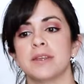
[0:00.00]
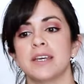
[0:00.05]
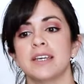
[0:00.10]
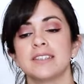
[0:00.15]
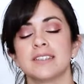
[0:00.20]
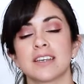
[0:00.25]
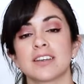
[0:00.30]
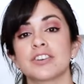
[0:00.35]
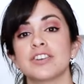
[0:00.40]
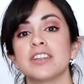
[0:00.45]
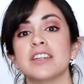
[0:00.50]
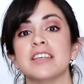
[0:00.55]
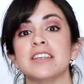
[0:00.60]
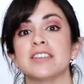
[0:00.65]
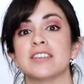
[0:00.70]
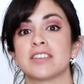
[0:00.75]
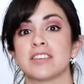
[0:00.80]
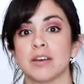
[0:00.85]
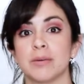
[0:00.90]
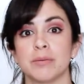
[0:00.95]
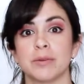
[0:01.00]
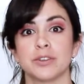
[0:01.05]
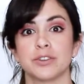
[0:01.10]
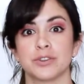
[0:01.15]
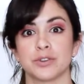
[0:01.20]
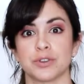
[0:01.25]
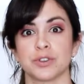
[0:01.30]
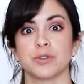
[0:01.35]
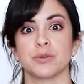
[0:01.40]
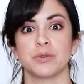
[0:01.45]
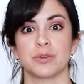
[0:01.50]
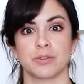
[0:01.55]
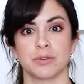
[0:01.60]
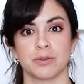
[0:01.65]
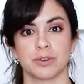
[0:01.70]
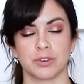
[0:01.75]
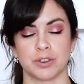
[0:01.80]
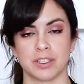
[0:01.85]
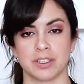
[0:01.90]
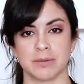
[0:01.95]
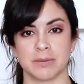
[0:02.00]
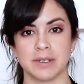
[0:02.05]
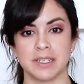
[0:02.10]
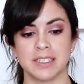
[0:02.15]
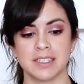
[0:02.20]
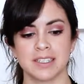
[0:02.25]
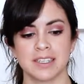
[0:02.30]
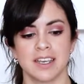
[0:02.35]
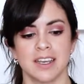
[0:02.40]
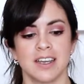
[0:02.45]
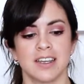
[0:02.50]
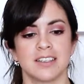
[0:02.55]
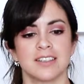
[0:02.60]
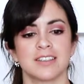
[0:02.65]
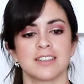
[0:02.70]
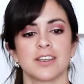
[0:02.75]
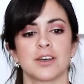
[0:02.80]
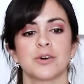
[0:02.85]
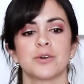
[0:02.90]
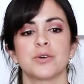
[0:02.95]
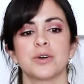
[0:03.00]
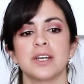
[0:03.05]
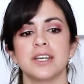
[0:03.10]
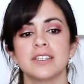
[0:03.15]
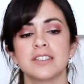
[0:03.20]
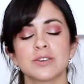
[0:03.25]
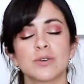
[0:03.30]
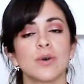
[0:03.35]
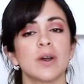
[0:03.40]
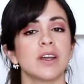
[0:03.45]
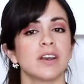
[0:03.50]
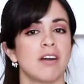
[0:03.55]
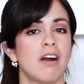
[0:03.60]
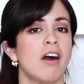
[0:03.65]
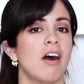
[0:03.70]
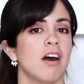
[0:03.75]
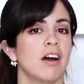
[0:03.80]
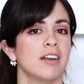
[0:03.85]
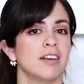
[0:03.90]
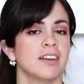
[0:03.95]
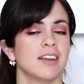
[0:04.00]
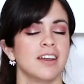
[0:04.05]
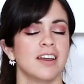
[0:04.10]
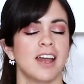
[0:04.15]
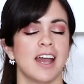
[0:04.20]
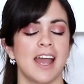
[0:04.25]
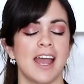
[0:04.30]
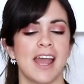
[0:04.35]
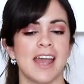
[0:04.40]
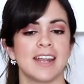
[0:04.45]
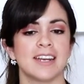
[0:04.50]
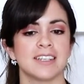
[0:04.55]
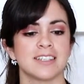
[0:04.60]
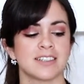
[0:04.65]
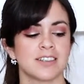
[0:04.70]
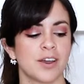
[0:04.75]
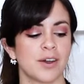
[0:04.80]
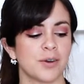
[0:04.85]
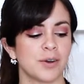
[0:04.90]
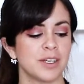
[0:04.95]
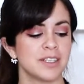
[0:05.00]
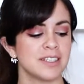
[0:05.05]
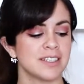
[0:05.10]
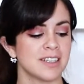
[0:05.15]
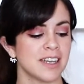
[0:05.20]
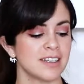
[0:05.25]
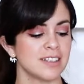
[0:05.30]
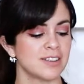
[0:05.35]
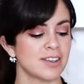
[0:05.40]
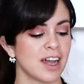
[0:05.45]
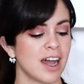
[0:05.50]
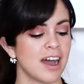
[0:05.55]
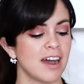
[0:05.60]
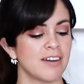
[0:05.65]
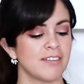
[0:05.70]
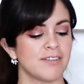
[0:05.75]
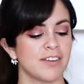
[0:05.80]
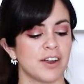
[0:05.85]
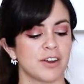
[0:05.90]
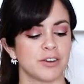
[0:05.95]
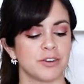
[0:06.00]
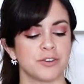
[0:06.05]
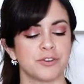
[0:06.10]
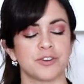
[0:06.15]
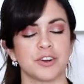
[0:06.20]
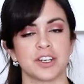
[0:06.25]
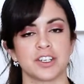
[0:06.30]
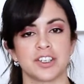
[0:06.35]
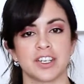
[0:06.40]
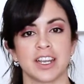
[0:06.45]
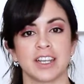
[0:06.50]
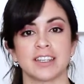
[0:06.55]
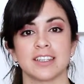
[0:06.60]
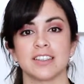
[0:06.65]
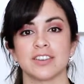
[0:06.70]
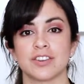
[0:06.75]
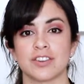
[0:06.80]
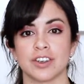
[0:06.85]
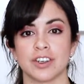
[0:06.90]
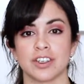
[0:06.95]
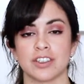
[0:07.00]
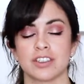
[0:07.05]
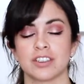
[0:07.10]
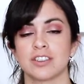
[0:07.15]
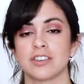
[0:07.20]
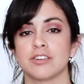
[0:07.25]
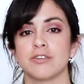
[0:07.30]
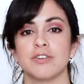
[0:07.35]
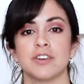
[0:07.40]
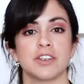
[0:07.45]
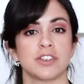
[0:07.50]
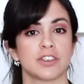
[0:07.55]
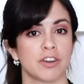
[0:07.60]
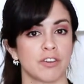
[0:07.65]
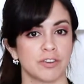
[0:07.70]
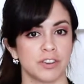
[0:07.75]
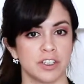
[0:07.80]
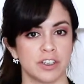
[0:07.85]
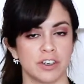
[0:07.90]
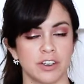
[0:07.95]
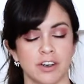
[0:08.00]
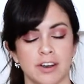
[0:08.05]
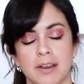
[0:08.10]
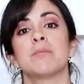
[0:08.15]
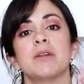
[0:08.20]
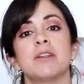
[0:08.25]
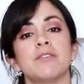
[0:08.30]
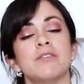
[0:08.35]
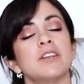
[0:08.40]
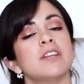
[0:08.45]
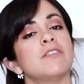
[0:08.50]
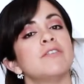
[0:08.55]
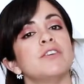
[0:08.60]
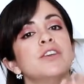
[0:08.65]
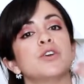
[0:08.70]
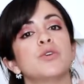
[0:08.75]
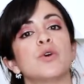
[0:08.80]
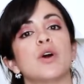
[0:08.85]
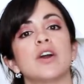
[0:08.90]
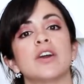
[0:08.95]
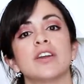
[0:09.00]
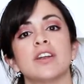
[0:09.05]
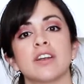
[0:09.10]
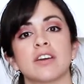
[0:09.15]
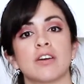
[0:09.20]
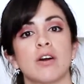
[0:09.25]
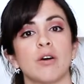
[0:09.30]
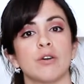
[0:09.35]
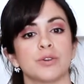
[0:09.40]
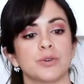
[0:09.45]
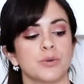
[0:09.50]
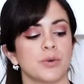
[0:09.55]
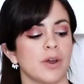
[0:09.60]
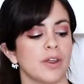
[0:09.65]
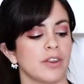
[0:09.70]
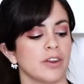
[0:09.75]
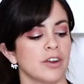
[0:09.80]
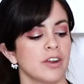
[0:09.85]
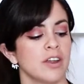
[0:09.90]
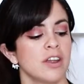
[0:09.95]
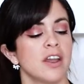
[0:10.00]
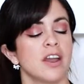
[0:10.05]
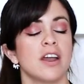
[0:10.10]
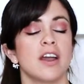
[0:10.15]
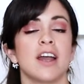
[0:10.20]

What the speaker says: it's actually summer during Christmas, so it's quite hot. And so it's nice to have a refreshing dessert to finish off dinner. But even if you are in a cold weather,